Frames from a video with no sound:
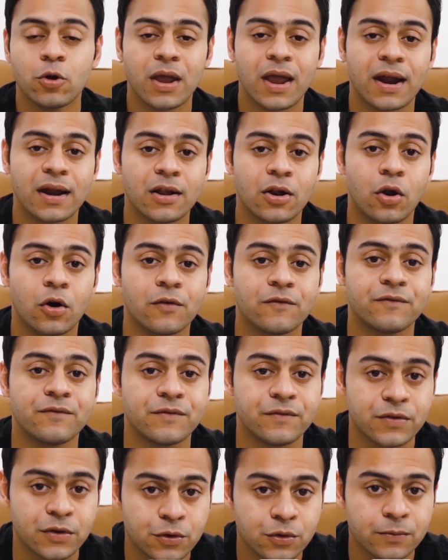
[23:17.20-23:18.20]
been looking at a lot of
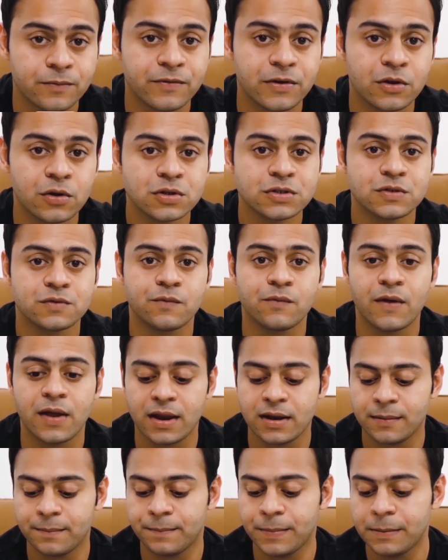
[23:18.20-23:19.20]
YouTube videos
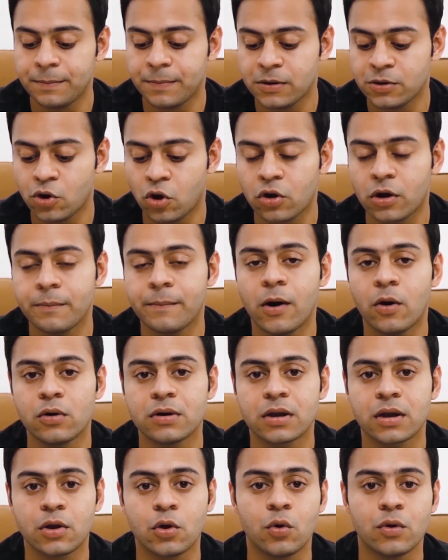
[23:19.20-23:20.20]
when people talk about
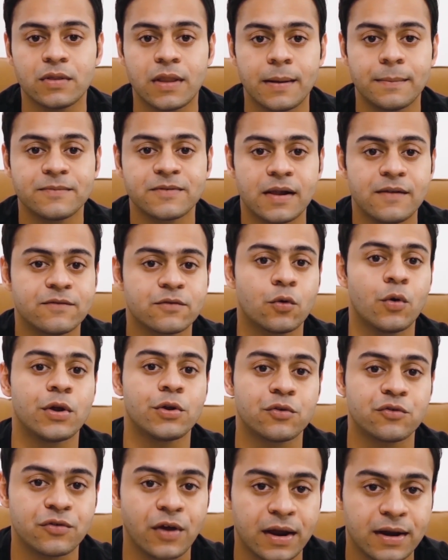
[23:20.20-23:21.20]
themselves
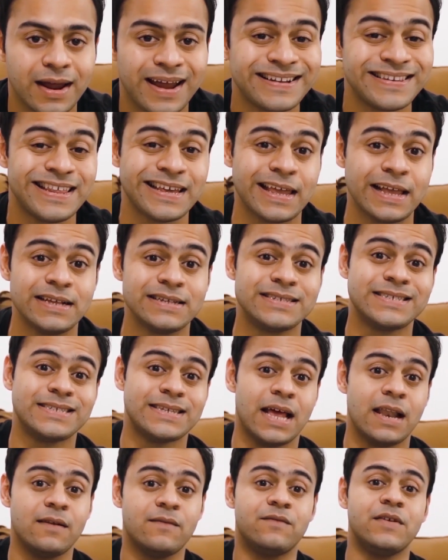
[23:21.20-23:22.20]
going to China and taking
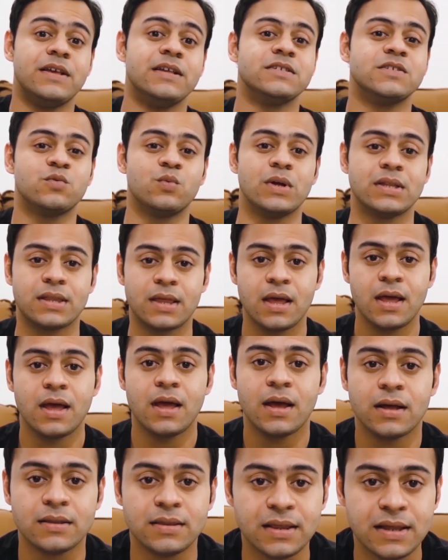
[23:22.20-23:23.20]
selfies with
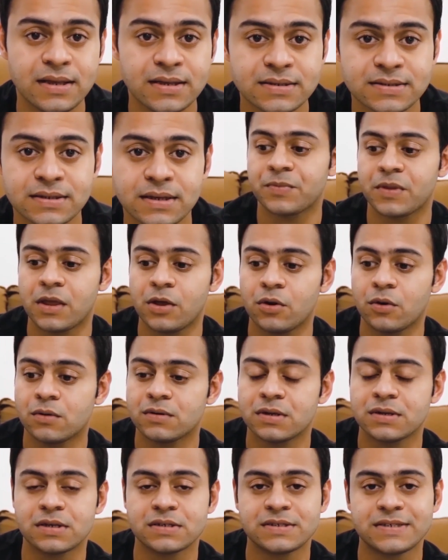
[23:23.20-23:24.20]
these
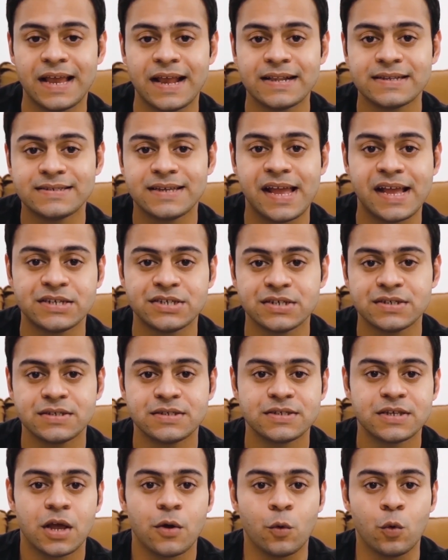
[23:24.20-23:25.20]
sales
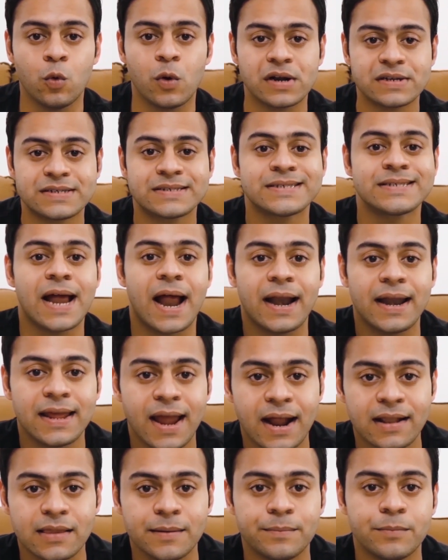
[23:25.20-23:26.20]
agents who are
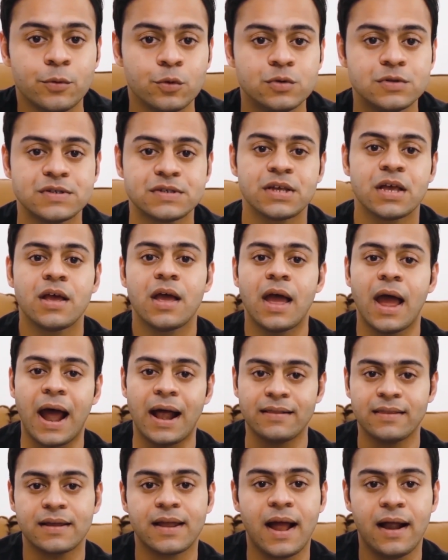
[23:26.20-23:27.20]
standing at the booths
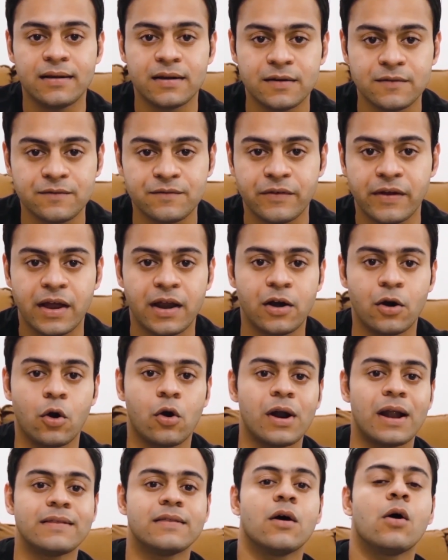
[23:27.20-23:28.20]
at the Canton Fair
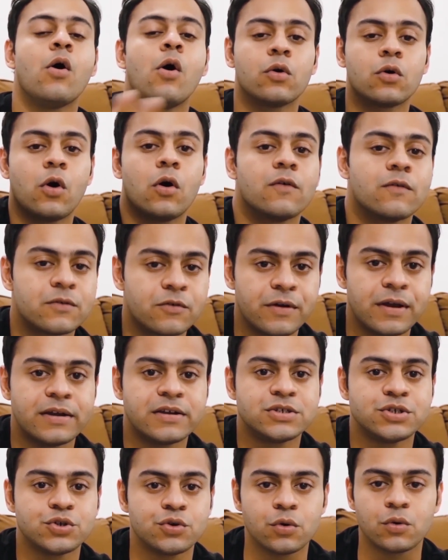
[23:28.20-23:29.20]
or at the Hong Kong
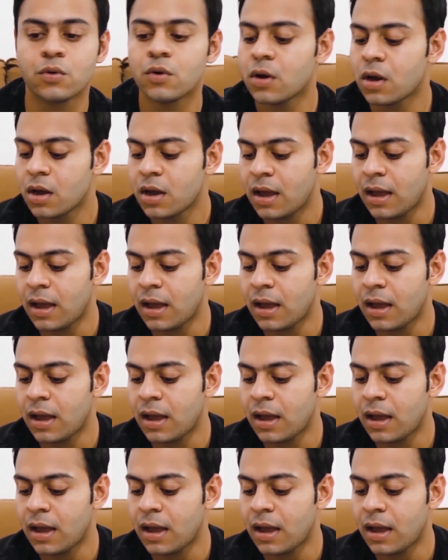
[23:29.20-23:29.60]
trade show,